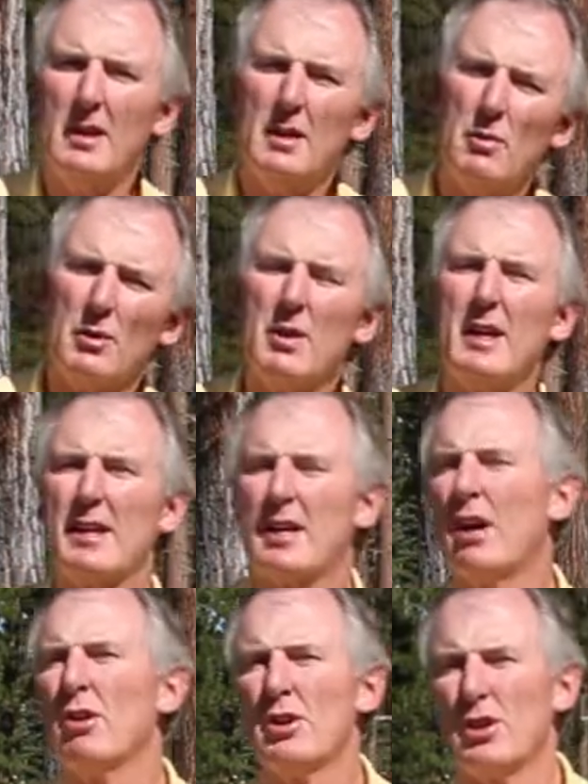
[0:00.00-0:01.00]
we really
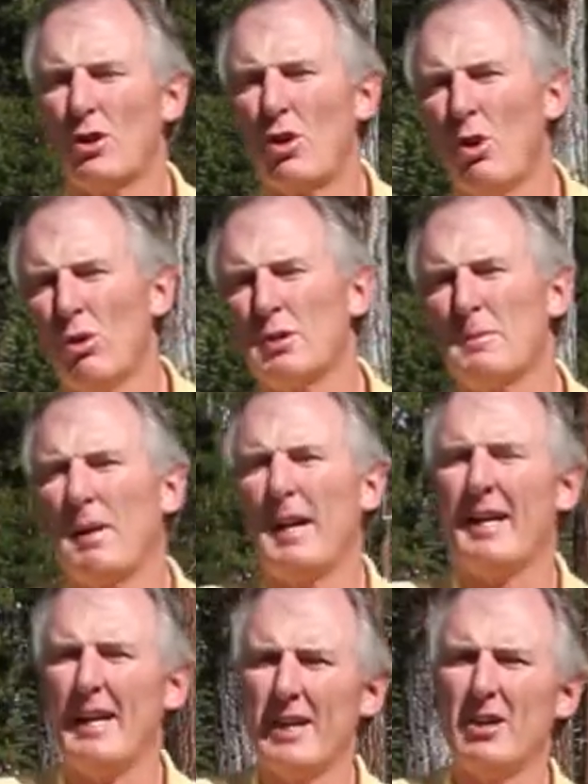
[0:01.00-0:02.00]
encourage you to call to
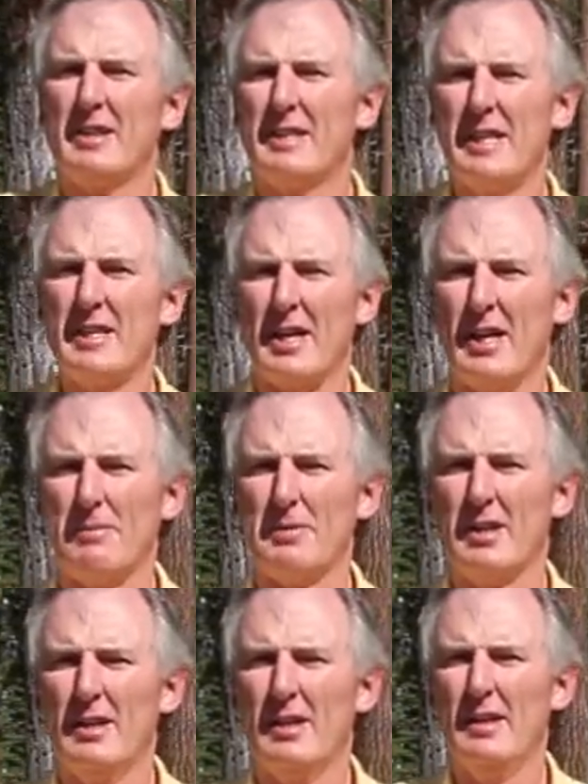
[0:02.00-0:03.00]
plan ahead on tee
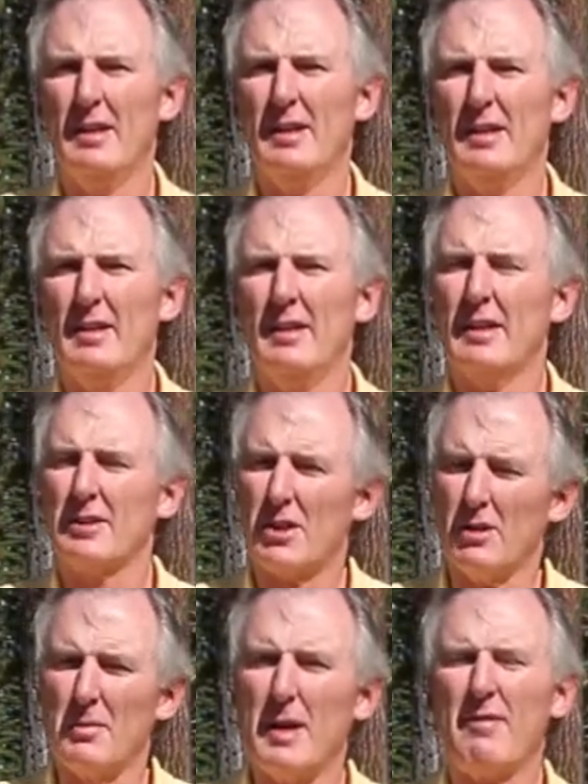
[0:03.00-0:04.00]
times. It's
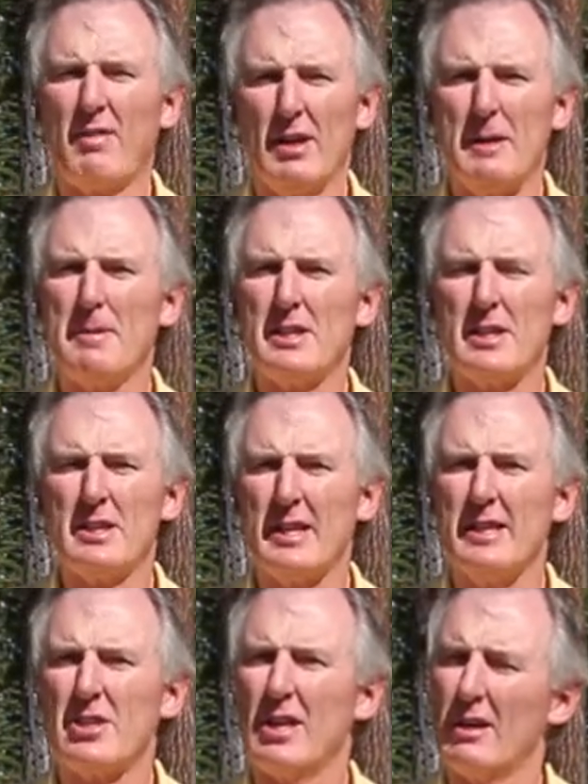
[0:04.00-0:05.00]
going to be a fairly busy
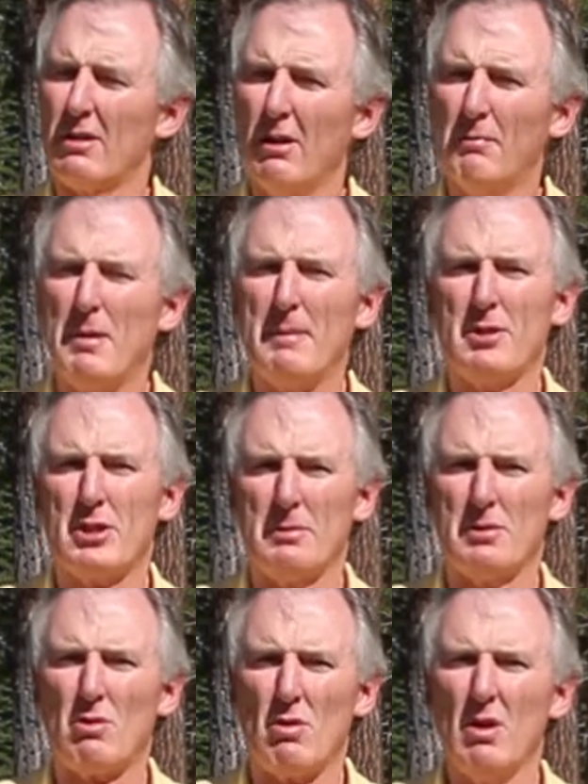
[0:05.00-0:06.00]
season. Our golf
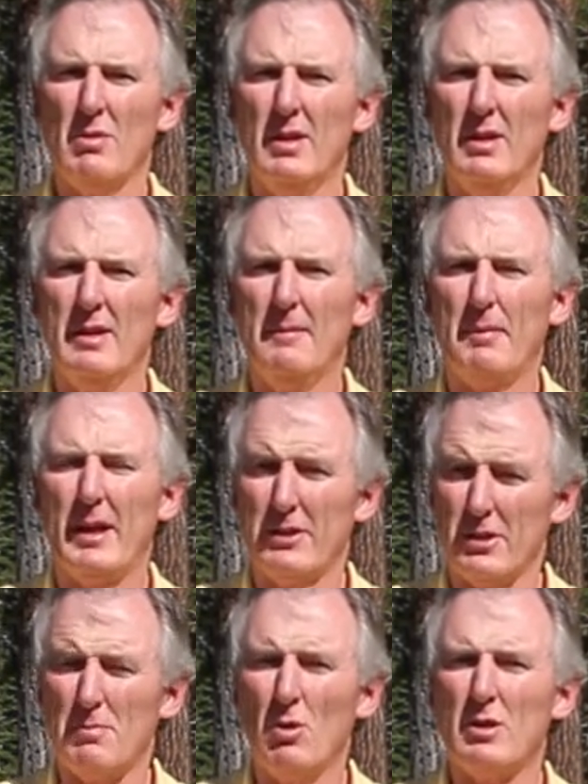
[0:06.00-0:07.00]
membership's grown and
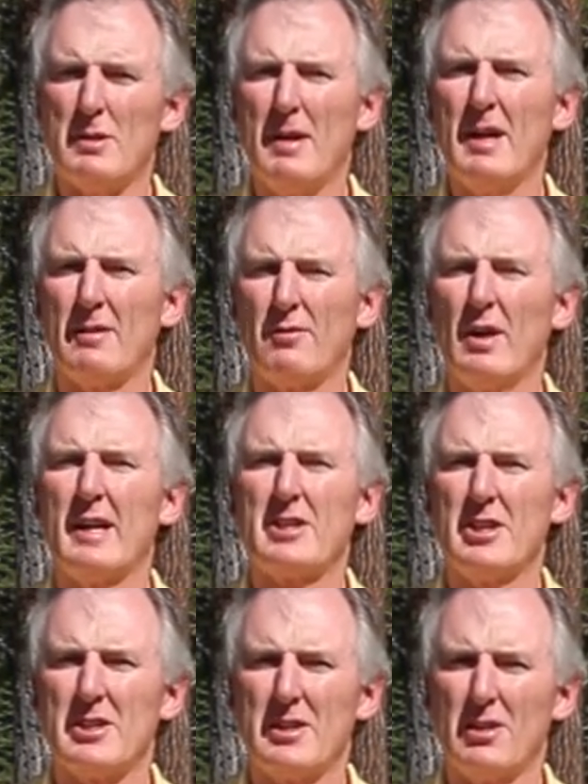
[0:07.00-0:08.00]
there's more demand for
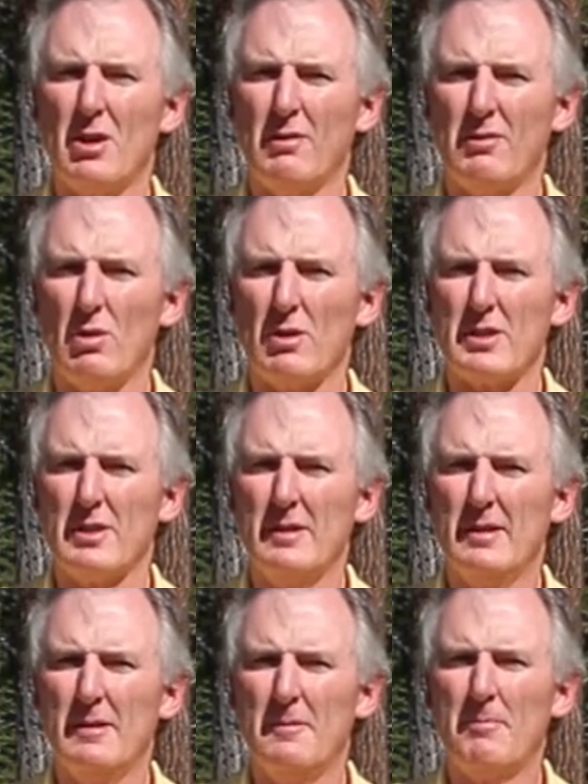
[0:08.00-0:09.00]
access to the golf course.
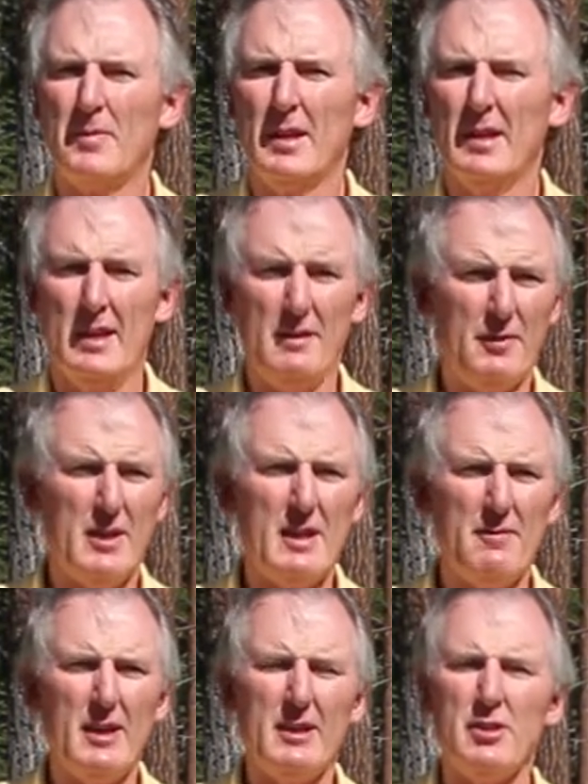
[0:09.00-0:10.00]
If in the
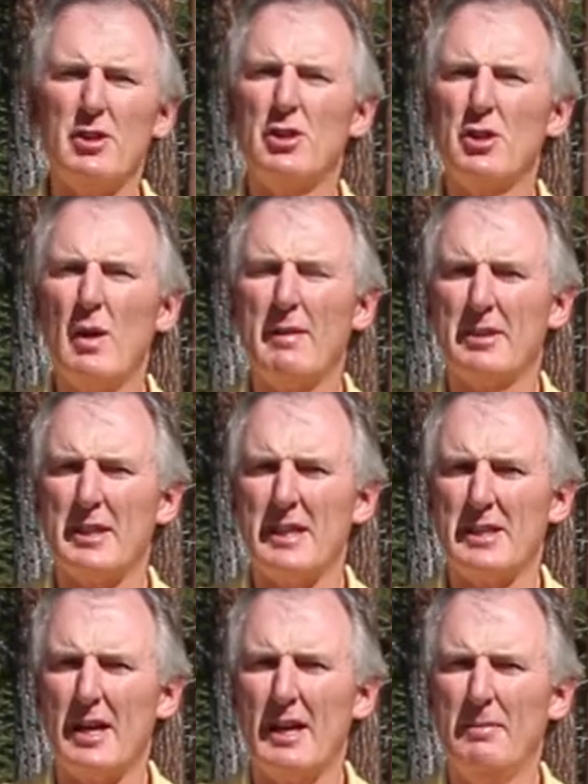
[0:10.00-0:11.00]
event that you do have a tee
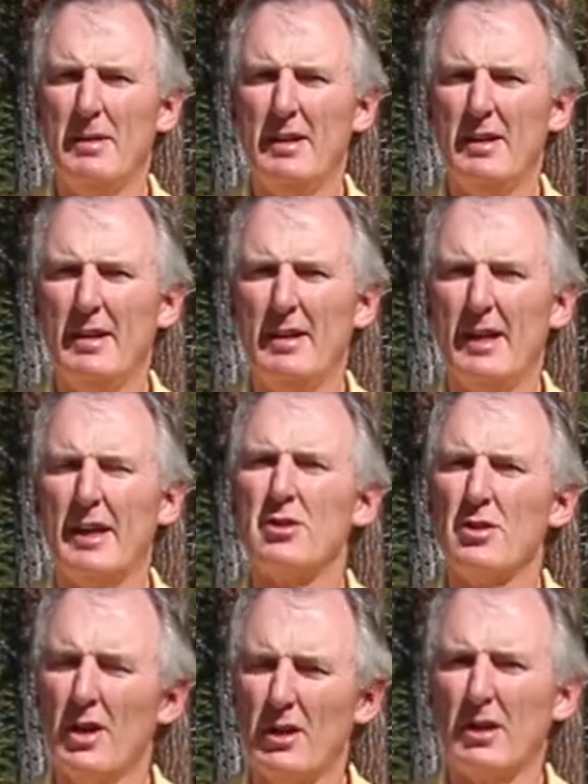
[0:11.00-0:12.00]
time and
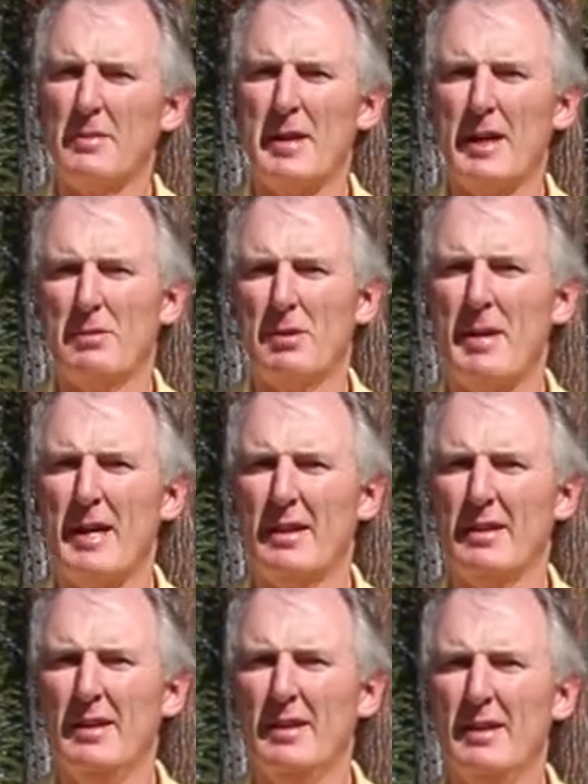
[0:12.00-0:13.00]
you're not going to be able to make
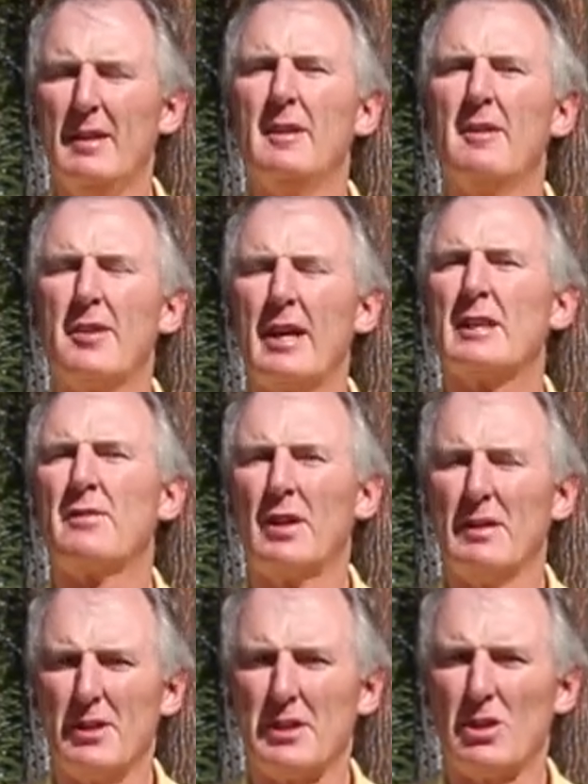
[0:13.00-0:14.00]
it, thanks for
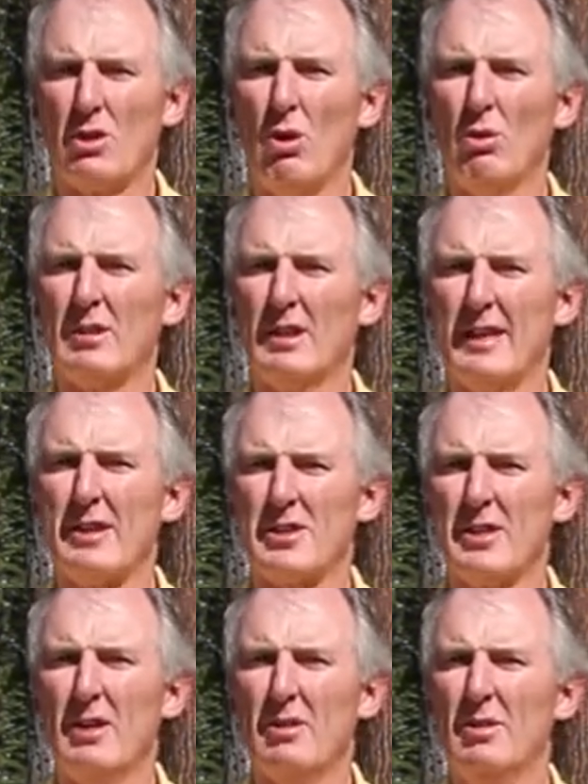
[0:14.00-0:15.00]
giving us a call to let us
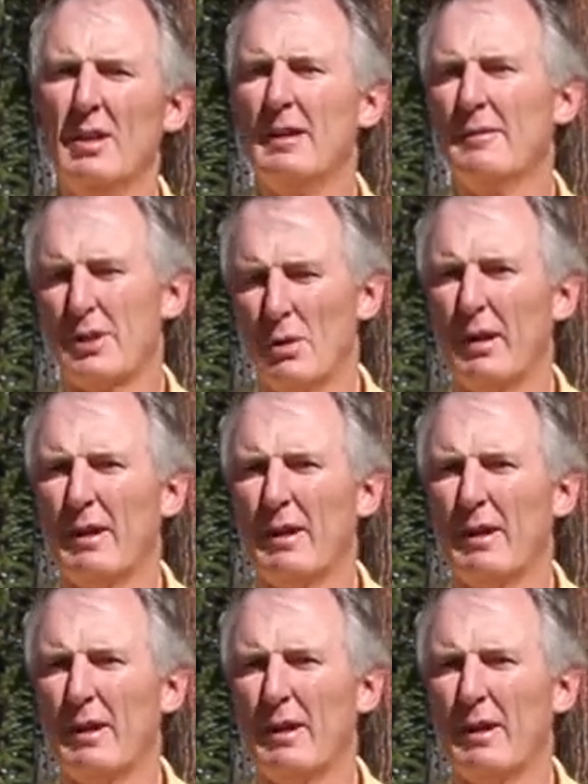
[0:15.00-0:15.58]
know so we